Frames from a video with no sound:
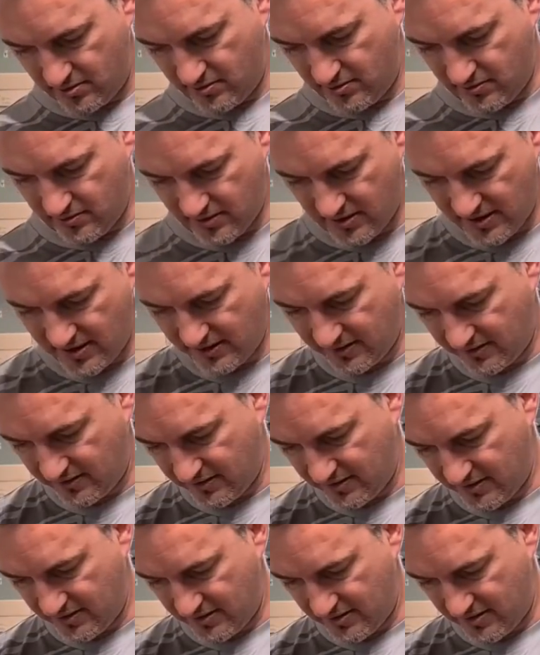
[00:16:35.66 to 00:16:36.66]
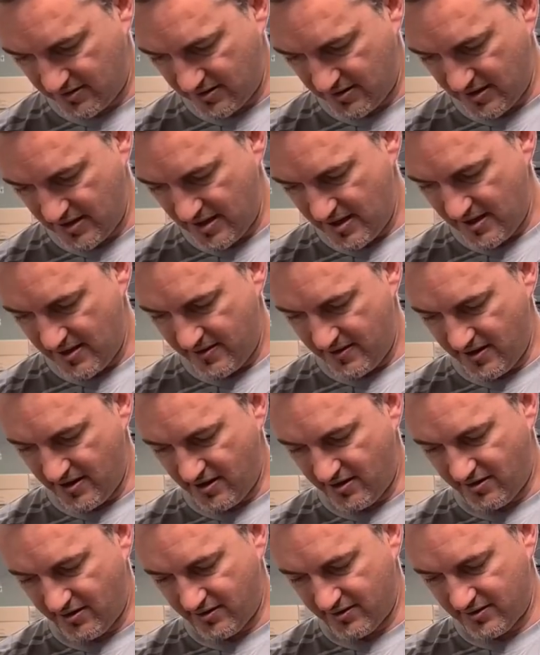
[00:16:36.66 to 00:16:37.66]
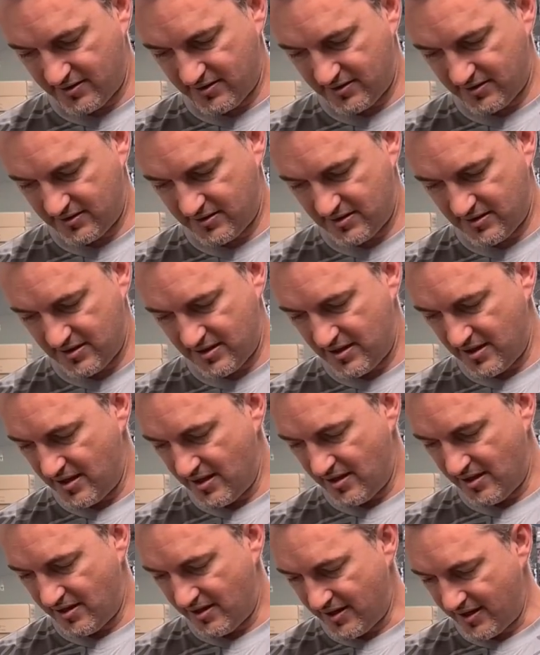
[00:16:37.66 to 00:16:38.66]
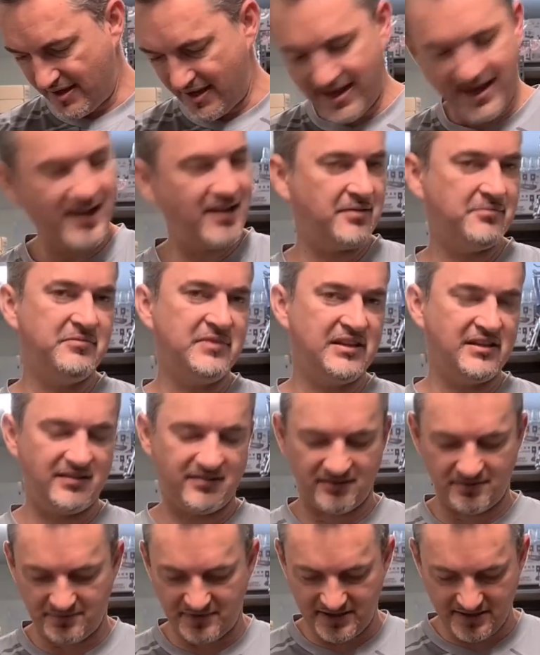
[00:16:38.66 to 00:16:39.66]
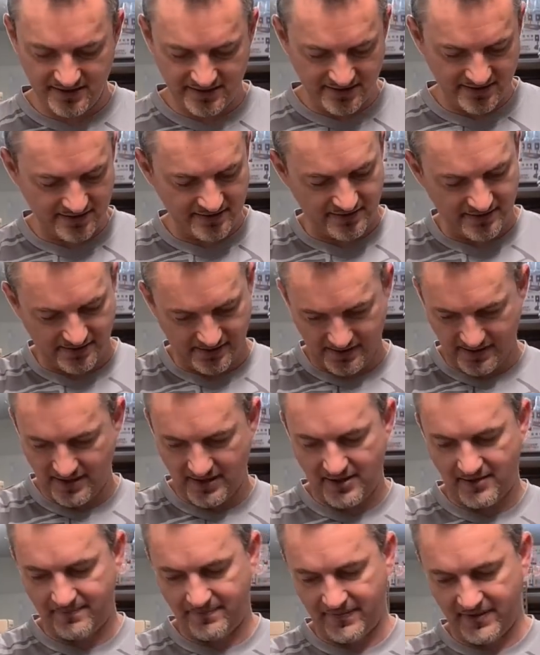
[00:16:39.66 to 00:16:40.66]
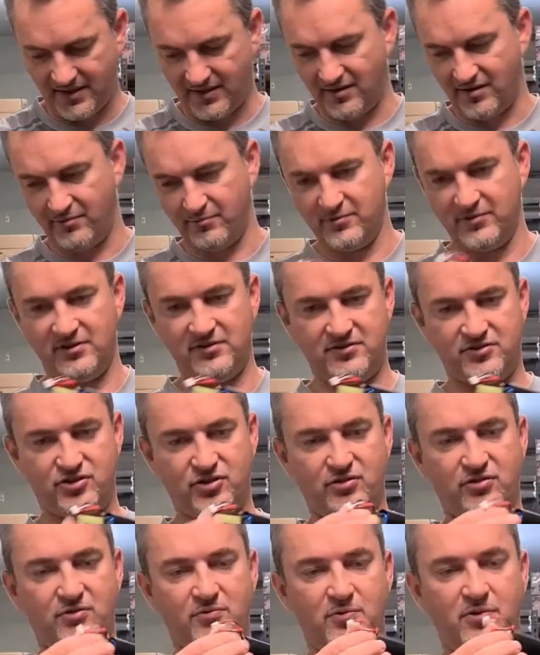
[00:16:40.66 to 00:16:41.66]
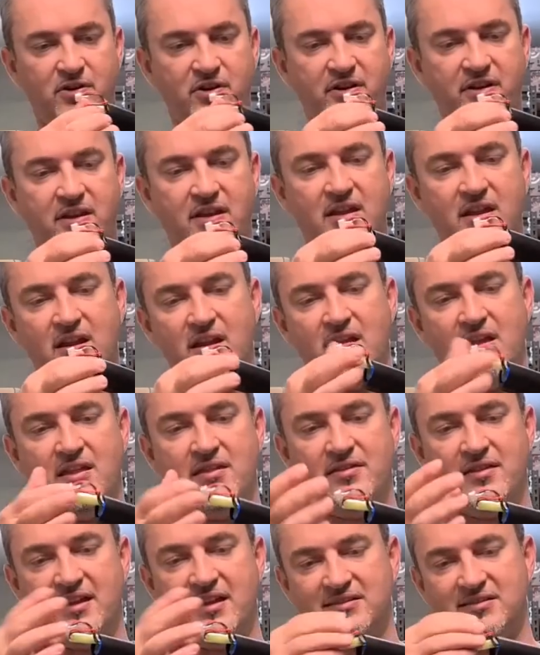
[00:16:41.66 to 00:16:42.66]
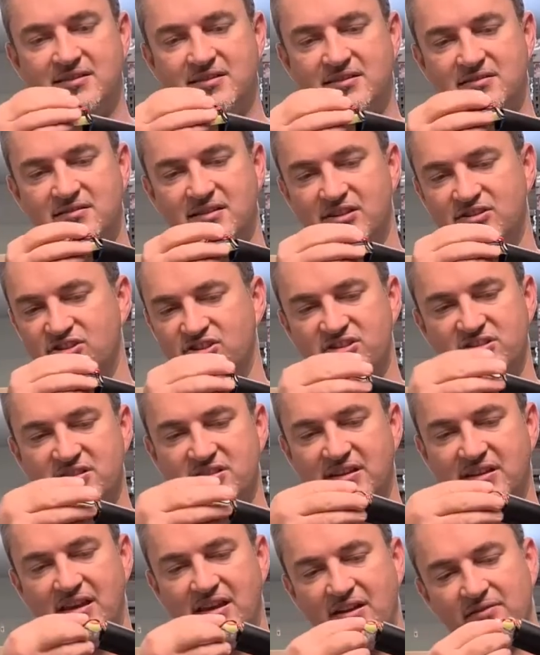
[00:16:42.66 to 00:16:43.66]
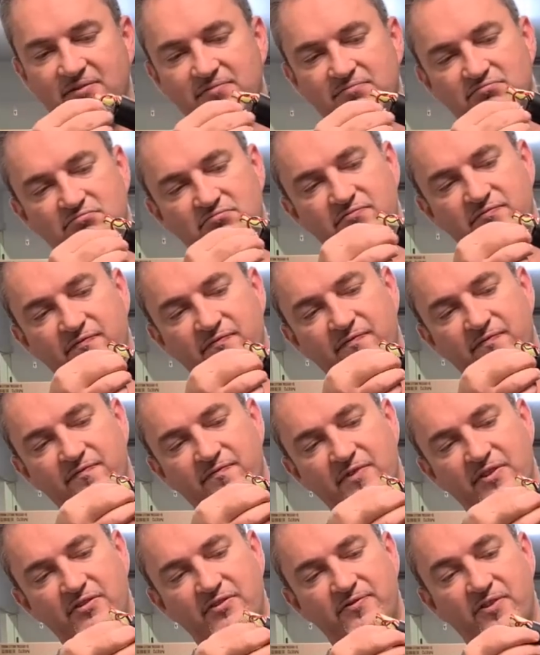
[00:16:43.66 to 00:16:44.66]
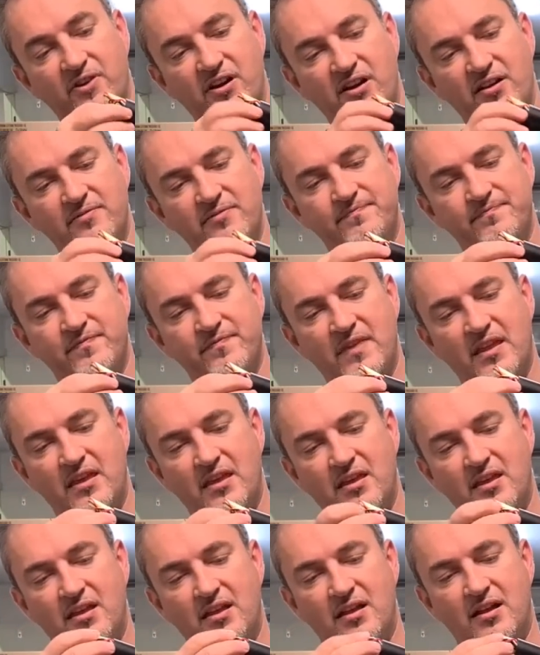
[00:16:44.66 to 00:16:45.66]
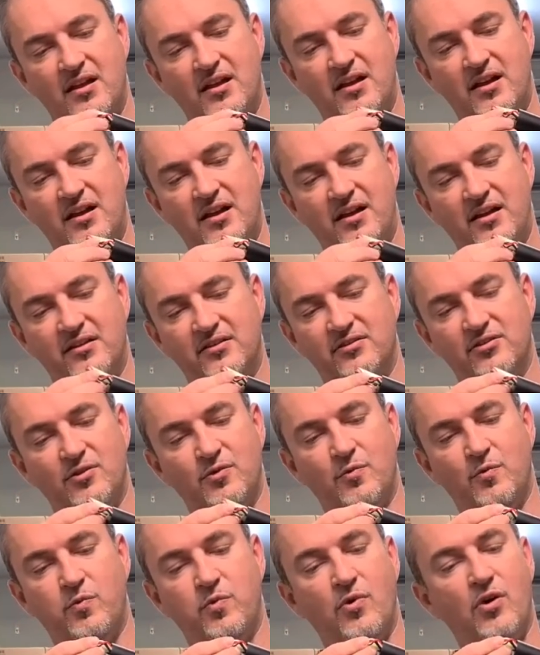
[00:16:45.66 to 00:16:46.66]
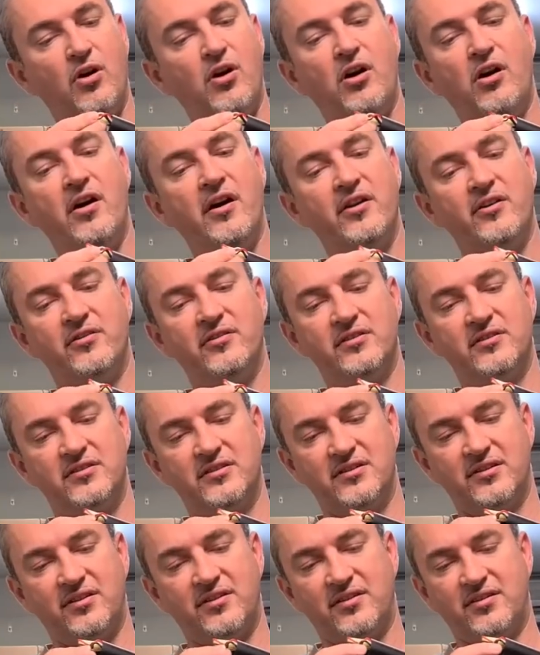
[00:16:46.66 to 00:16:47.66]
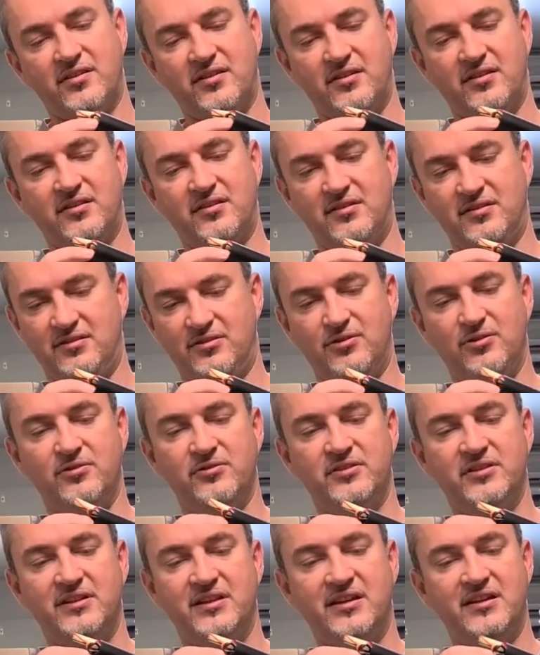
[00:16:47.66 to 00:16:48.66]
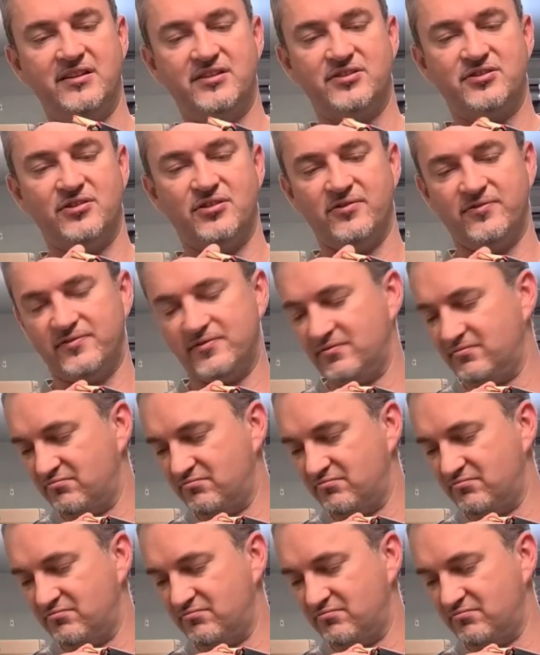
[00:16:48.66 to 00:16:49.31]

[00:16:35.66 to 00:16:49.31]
Connect it. Now, I hate mini Tamirs, and I will show you why. They just stick out very far. I don't know why on earth all the airsoft